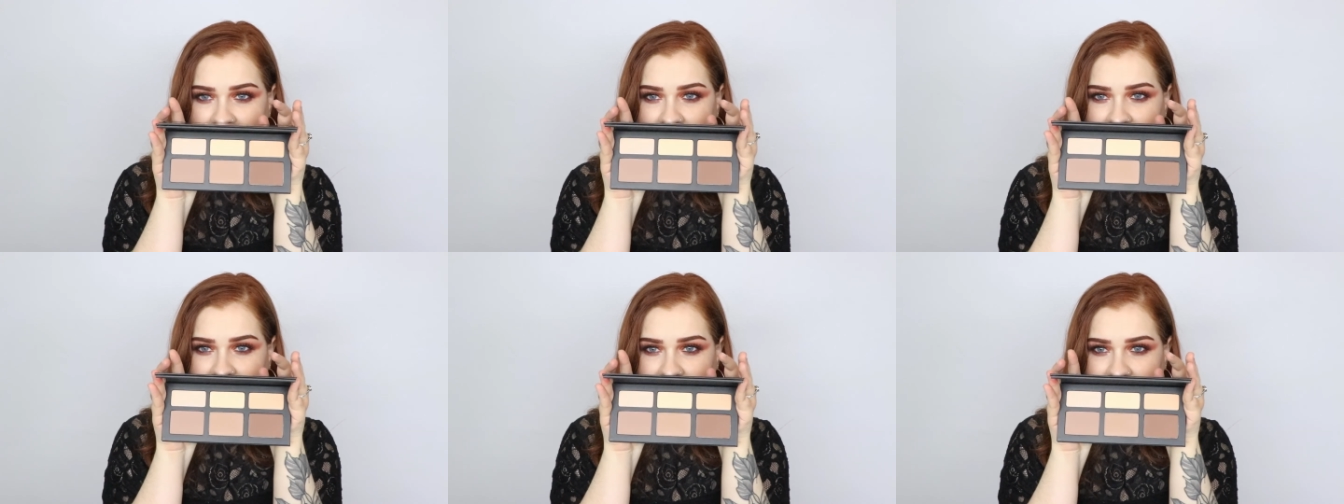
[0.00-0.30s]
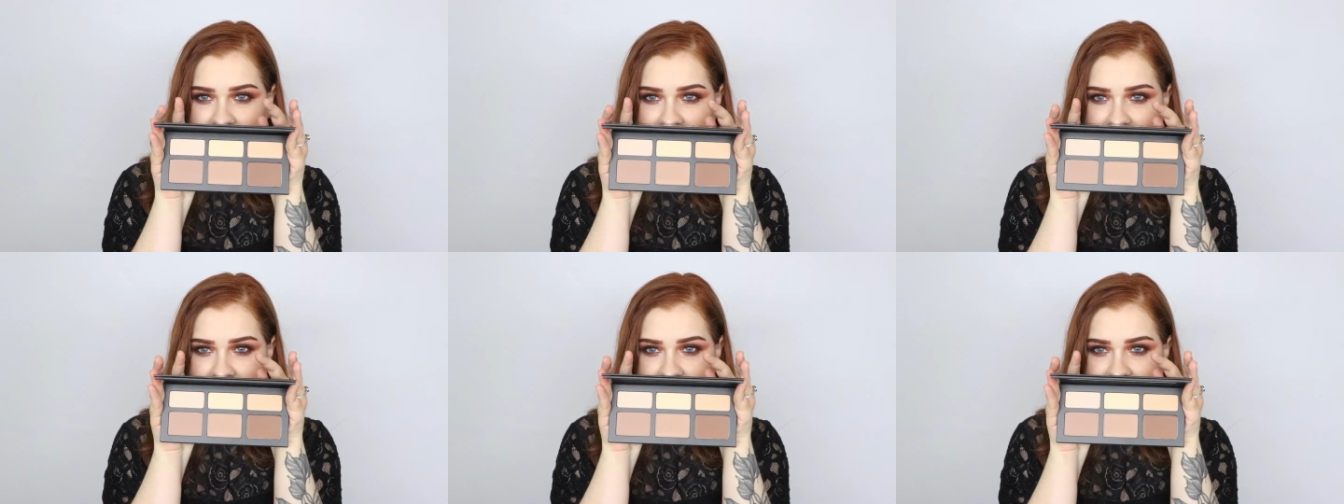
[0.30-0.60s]

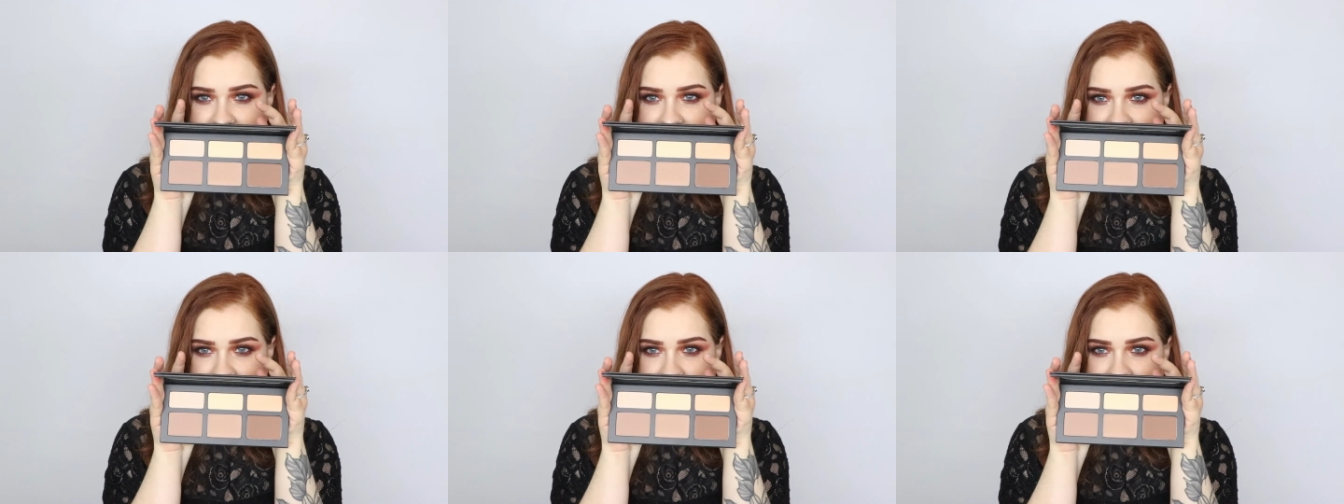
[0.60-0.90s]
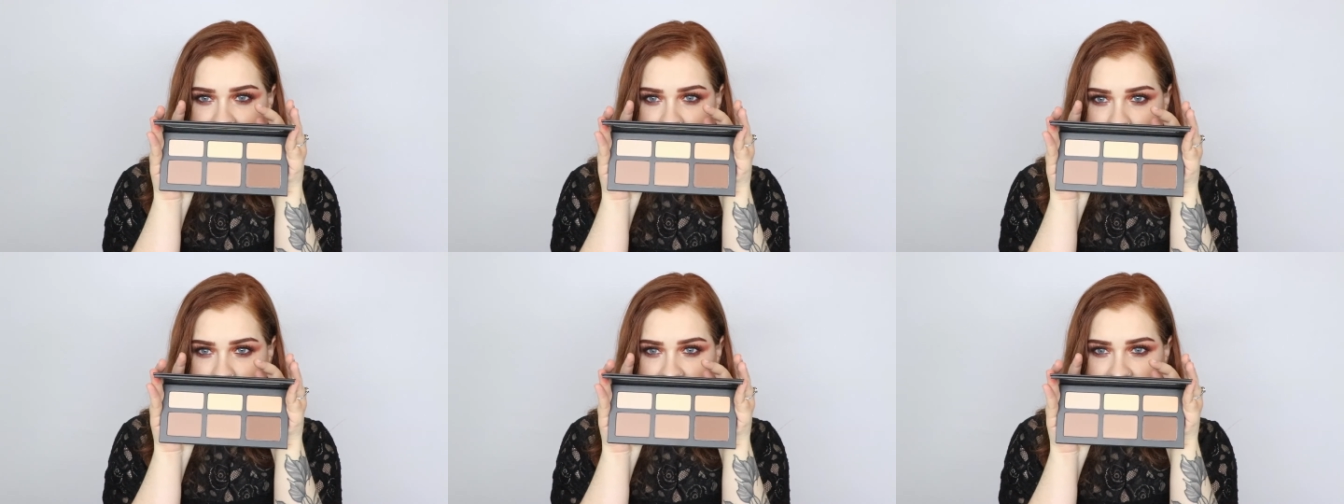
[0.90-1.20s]
It is a
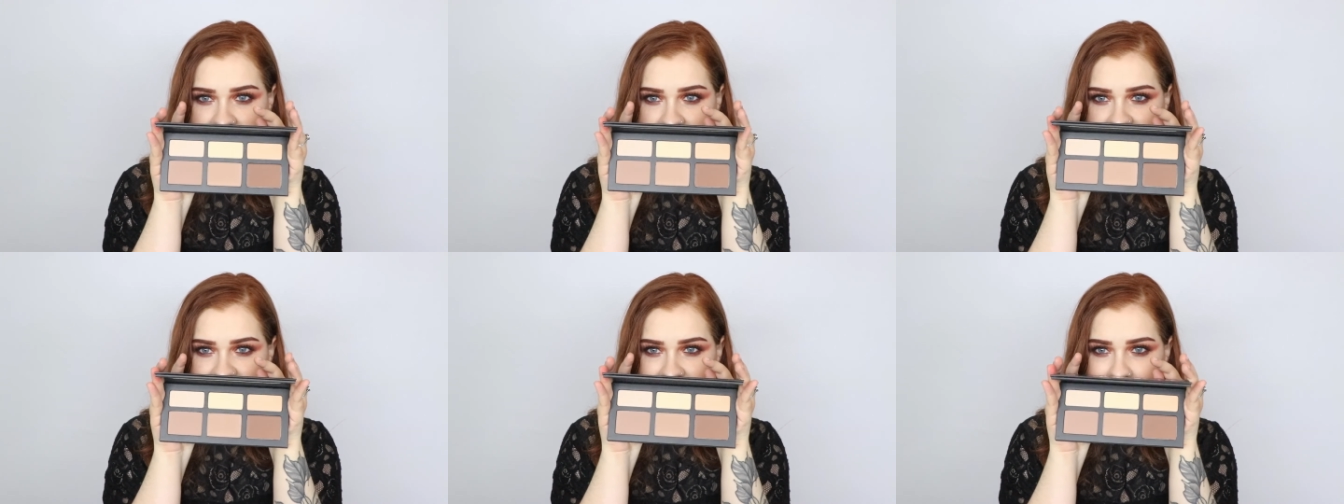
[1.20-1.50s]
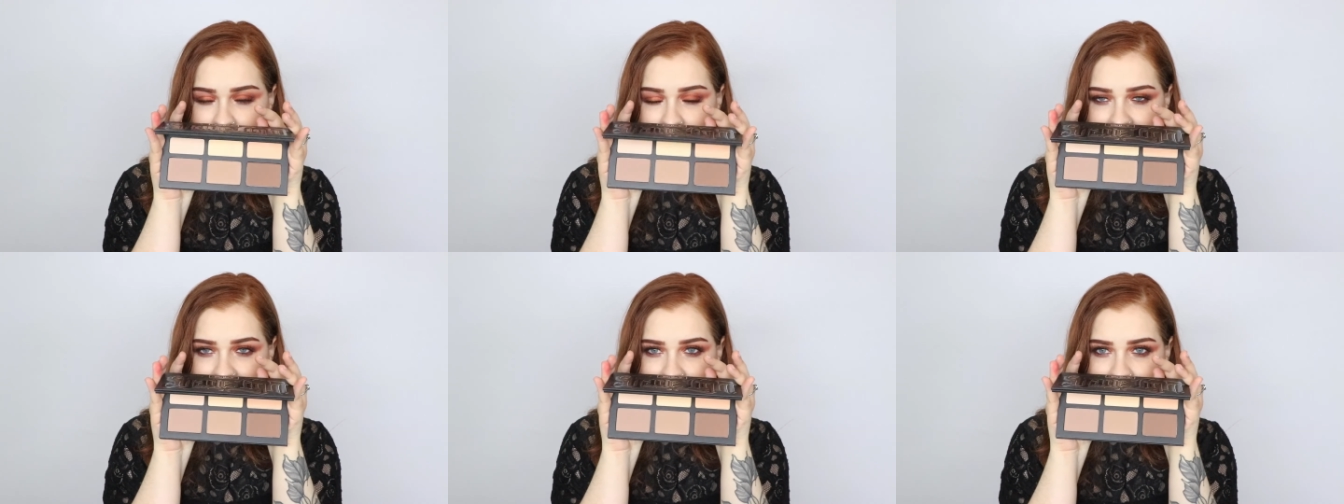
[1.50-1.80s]
fabulous
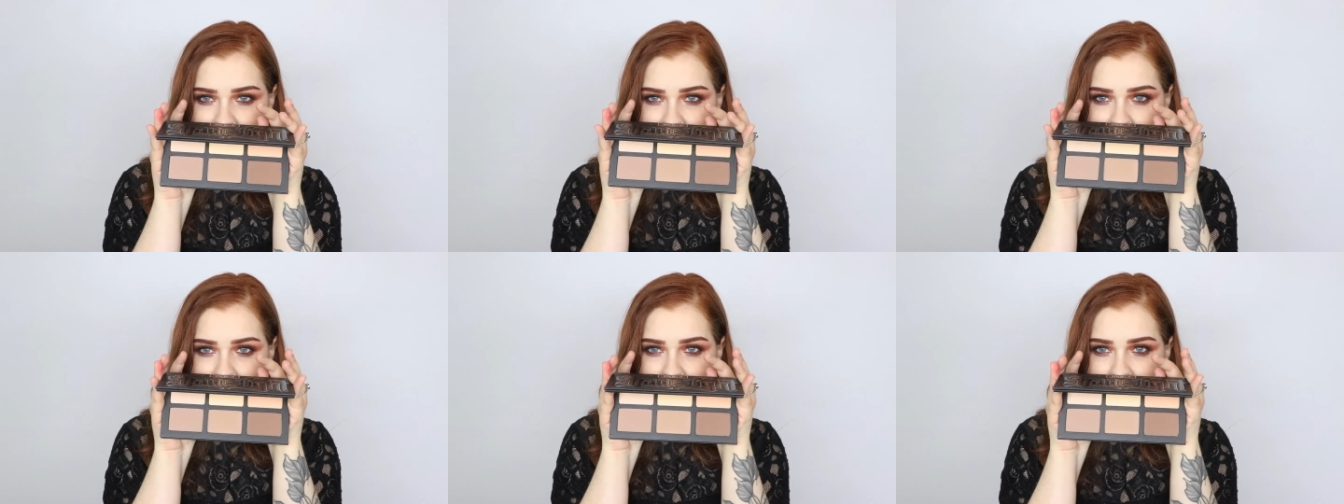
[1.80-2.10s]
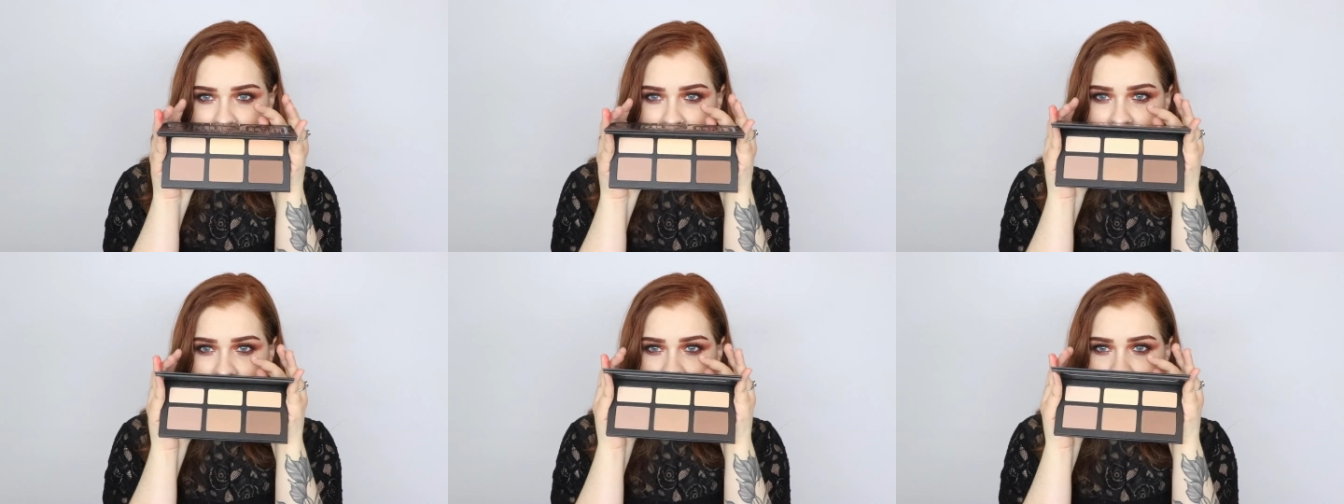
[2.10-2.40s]

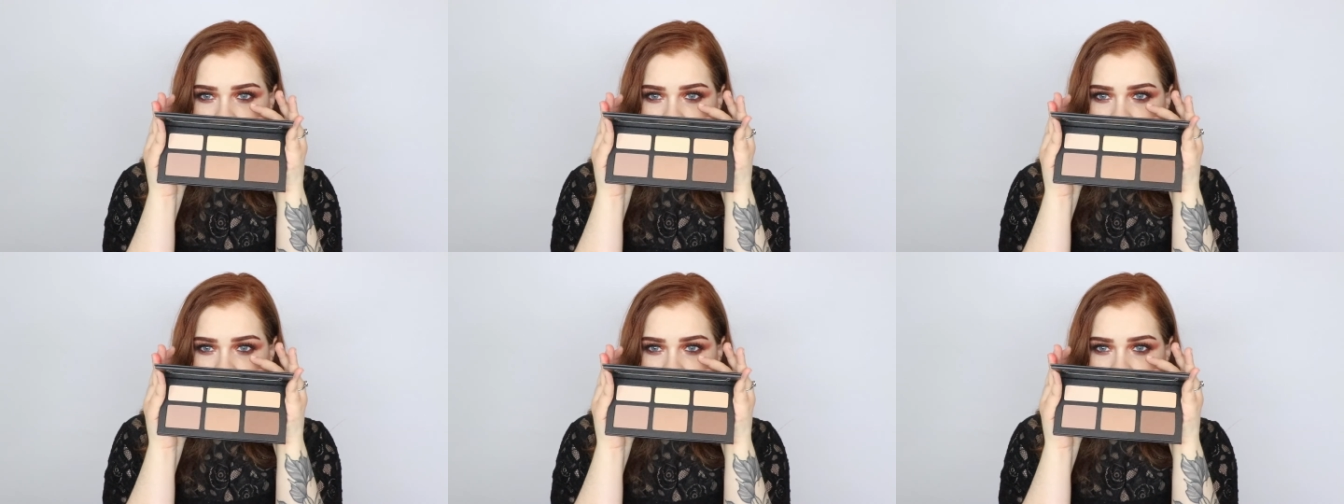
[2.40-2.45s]
powder